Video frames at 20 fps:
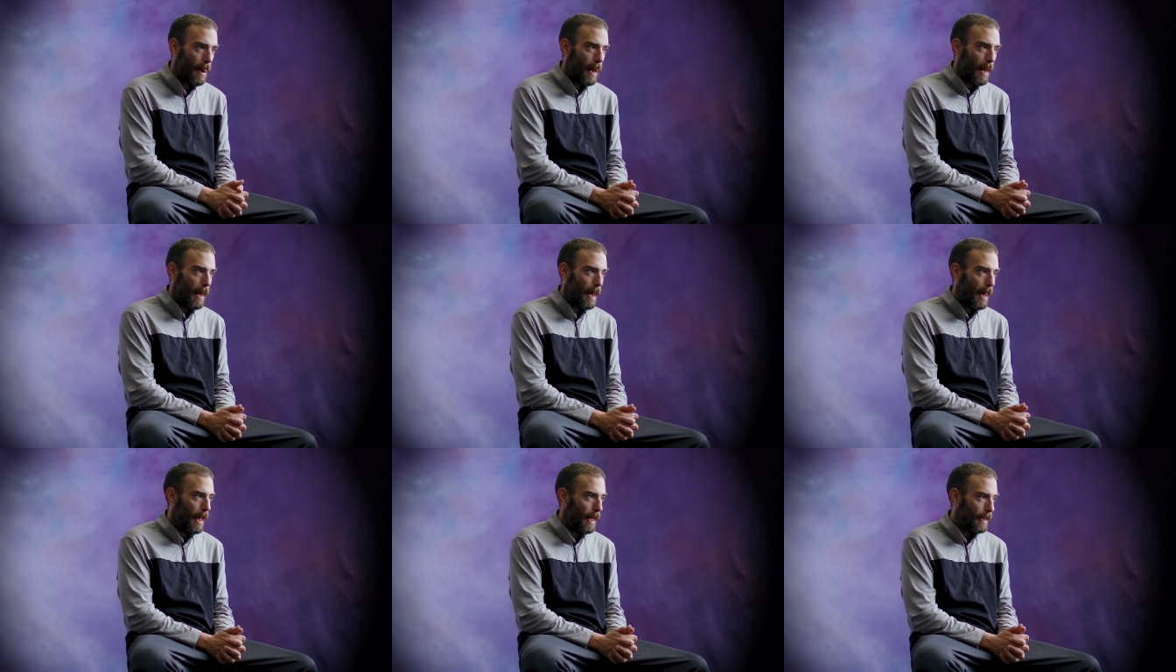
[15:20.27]

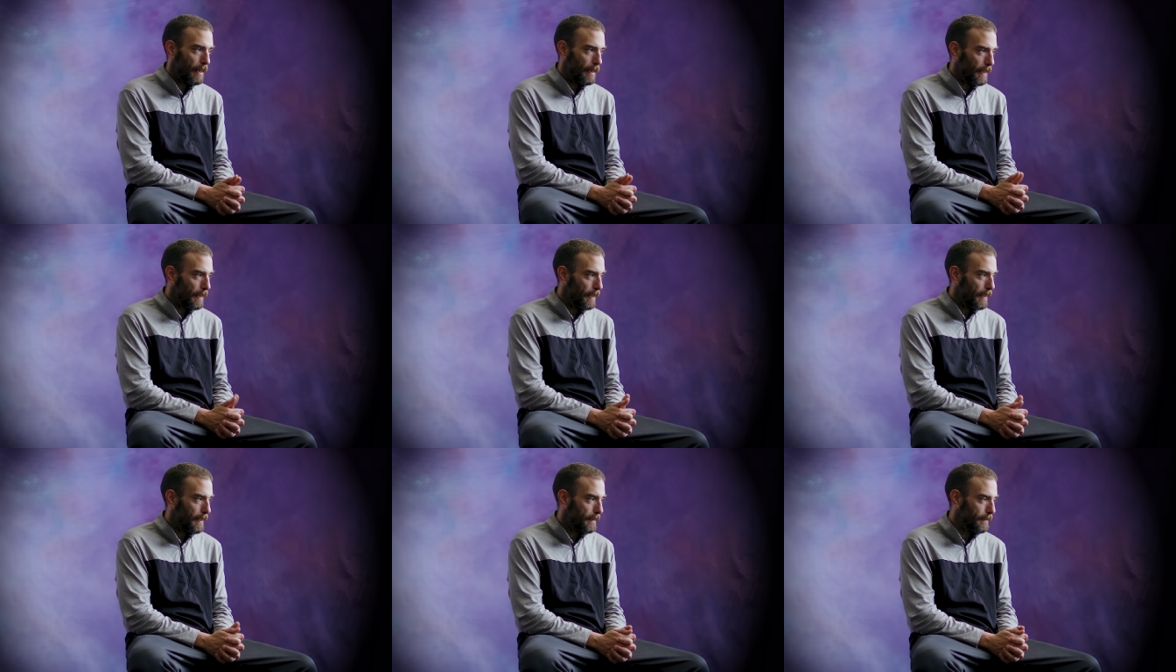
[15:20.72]
And
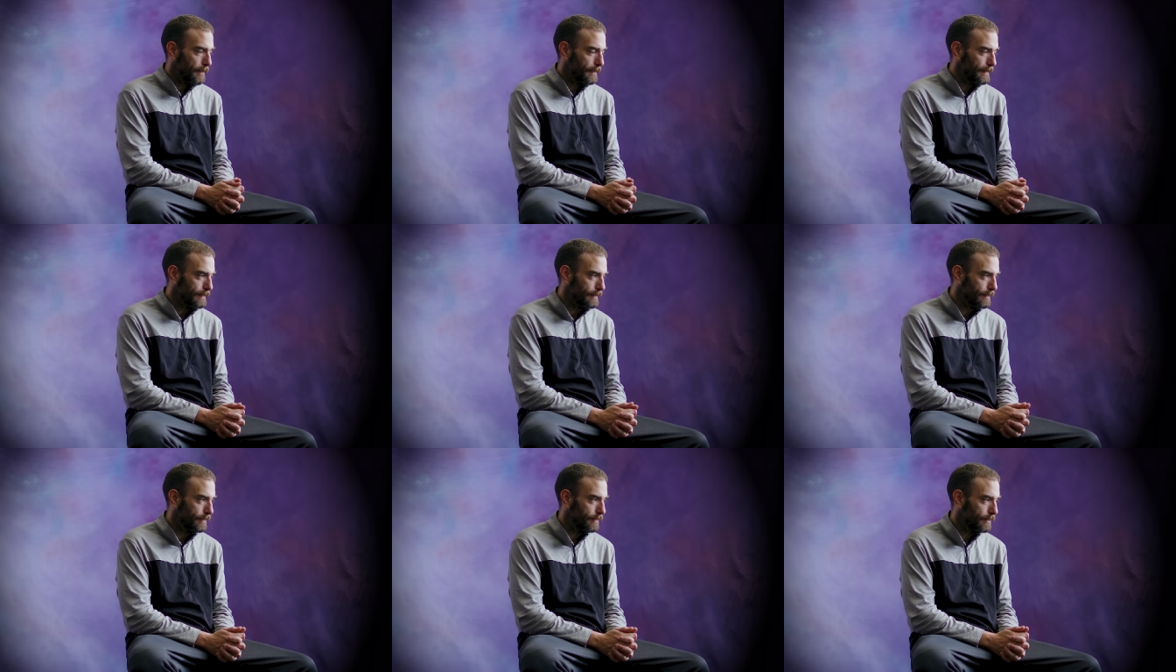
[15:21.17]
uh,
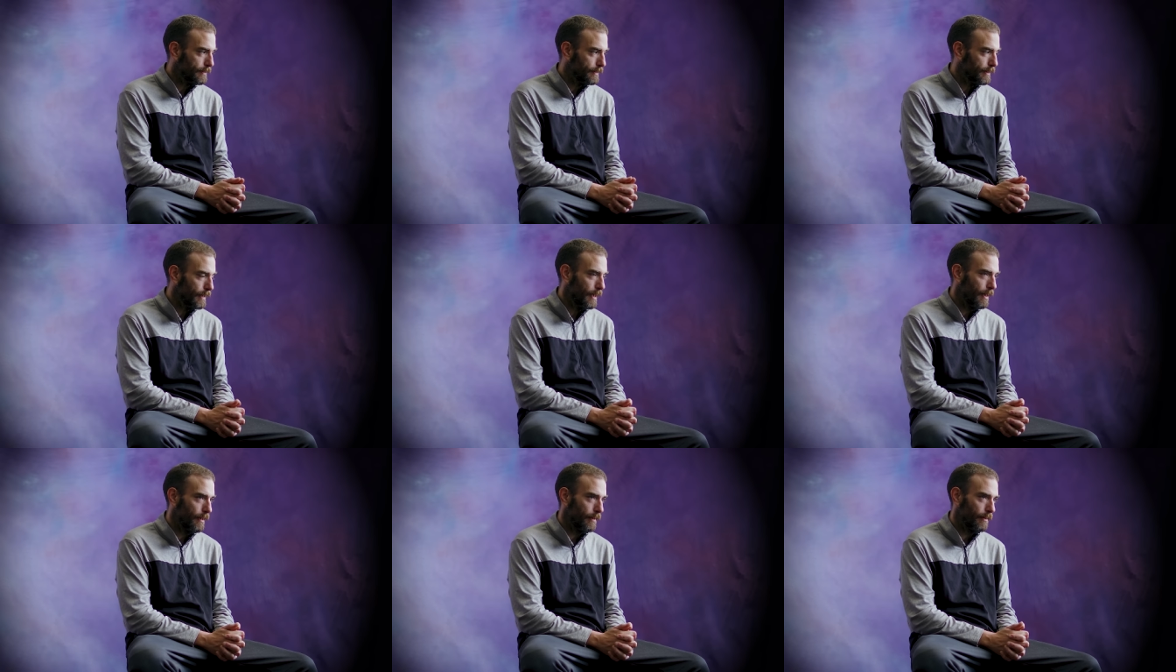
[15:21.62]

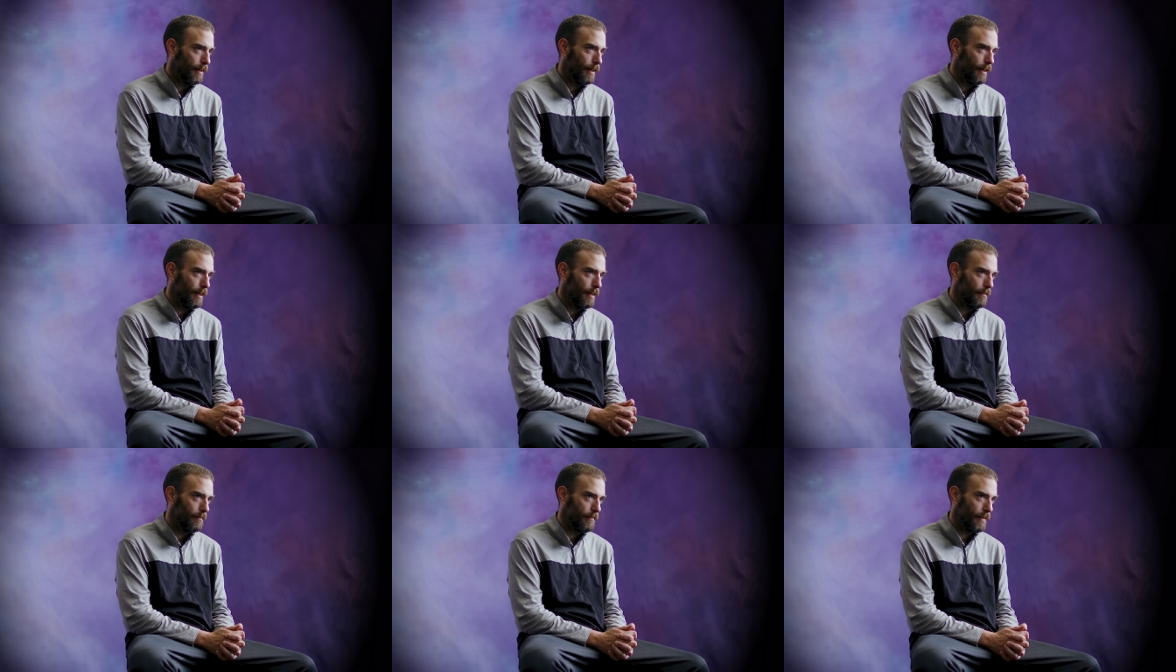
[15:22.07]
yeah,
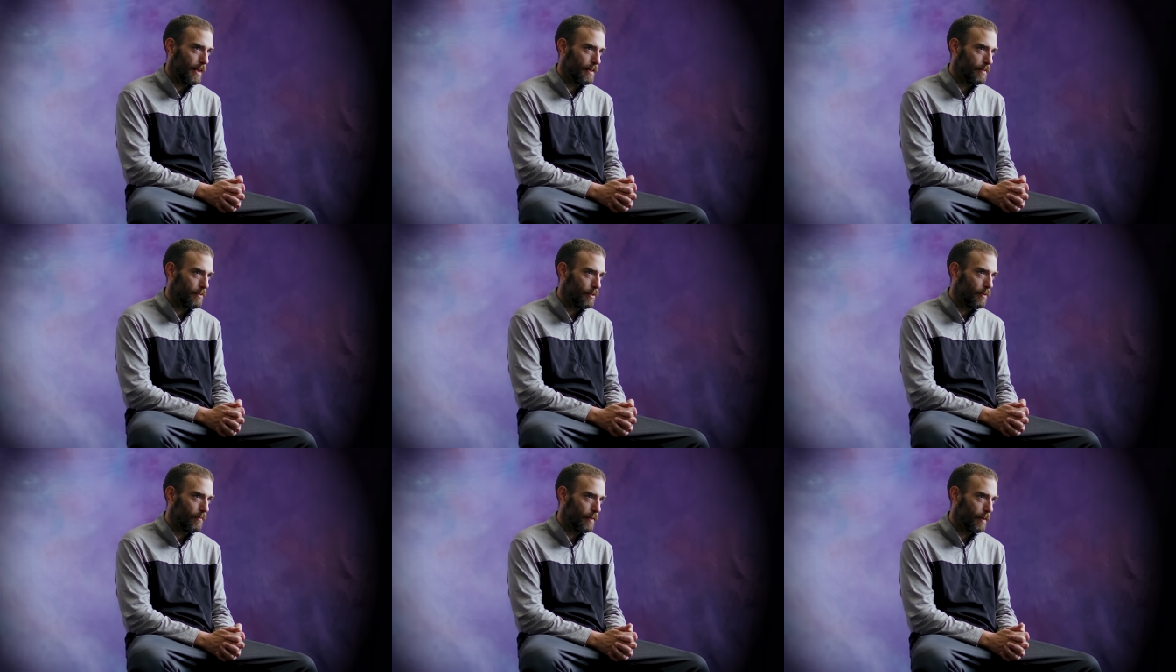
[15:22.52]
I, that
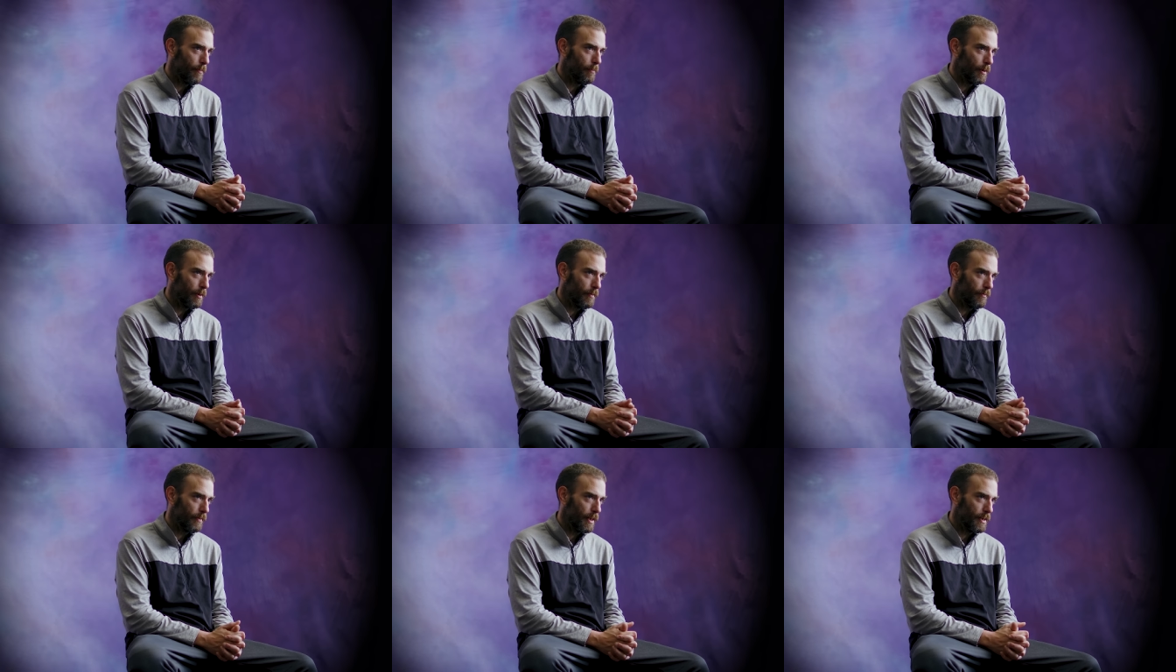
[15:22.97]

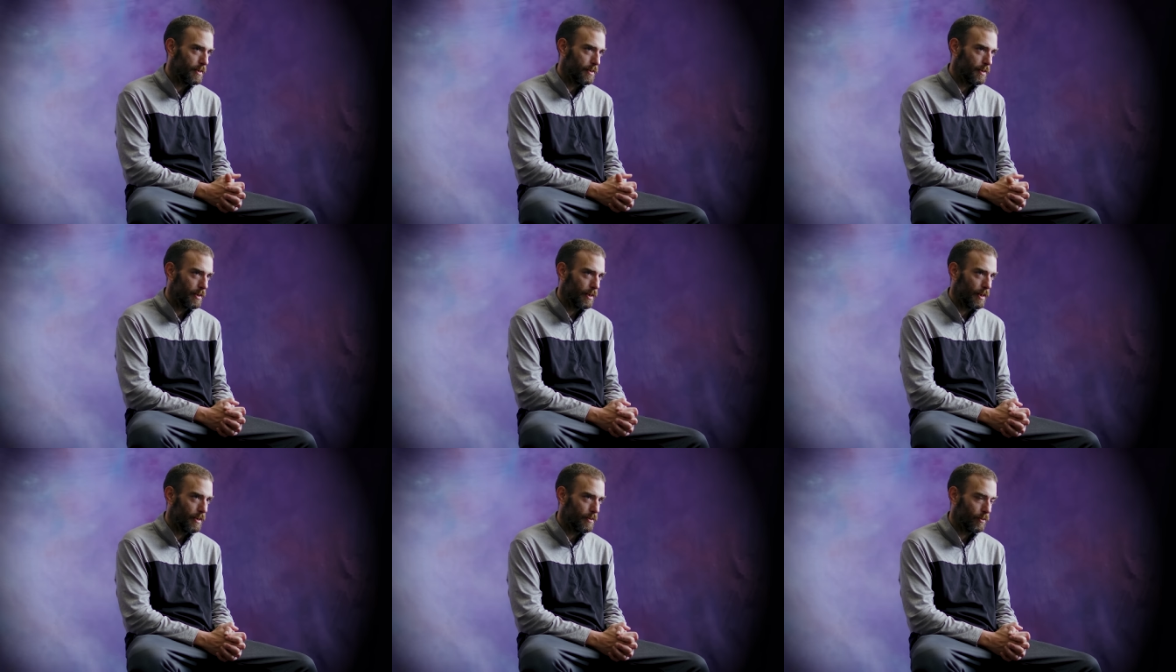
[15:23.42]
November of
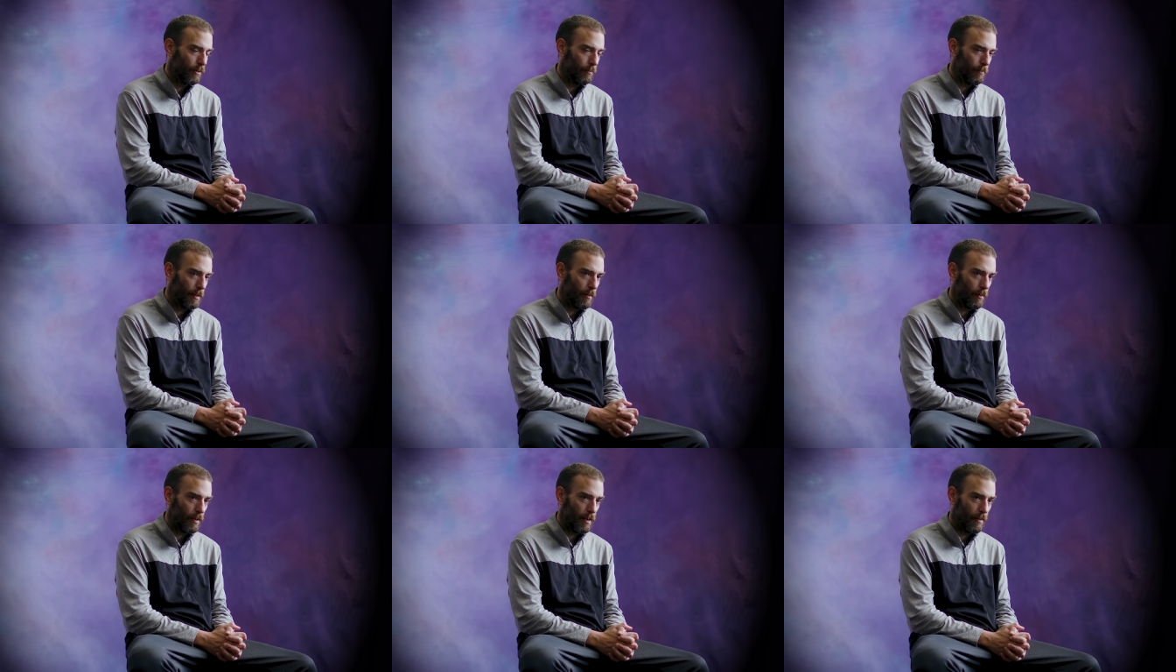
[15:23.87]
19, I told
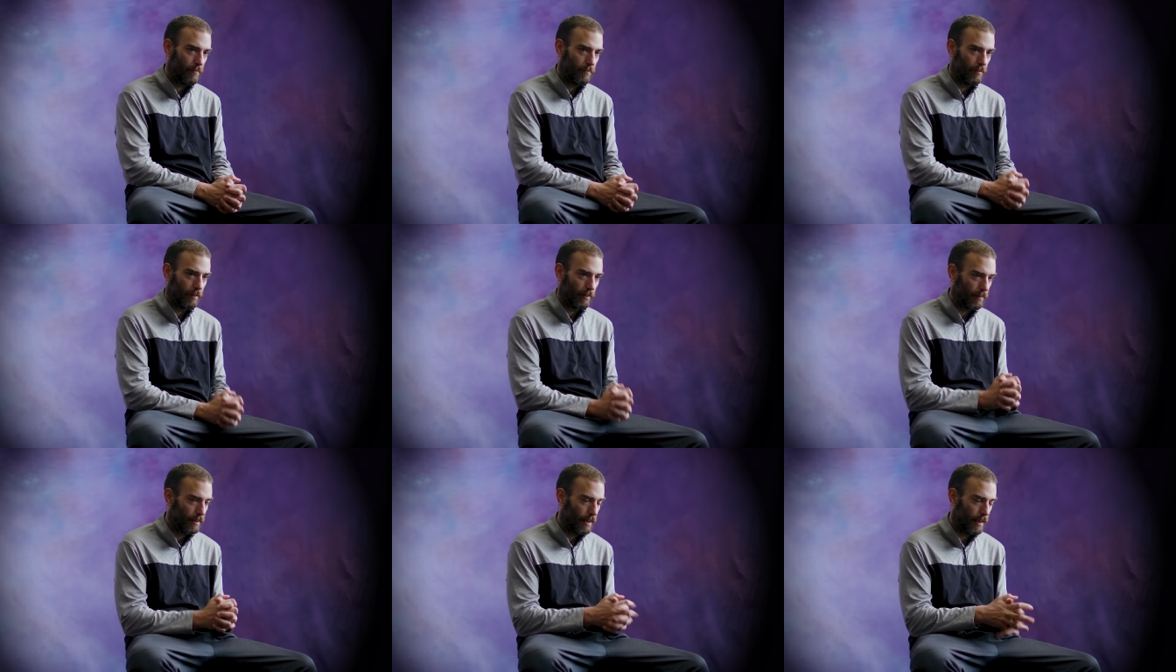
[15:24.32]
my wife,
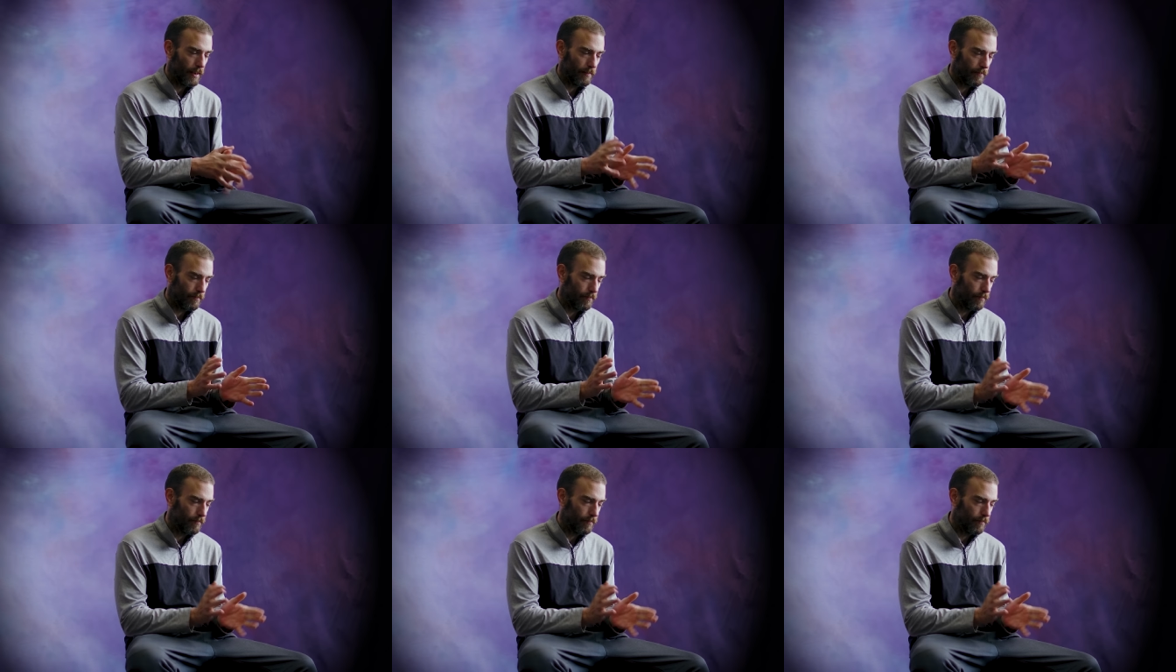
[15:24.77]
like, I,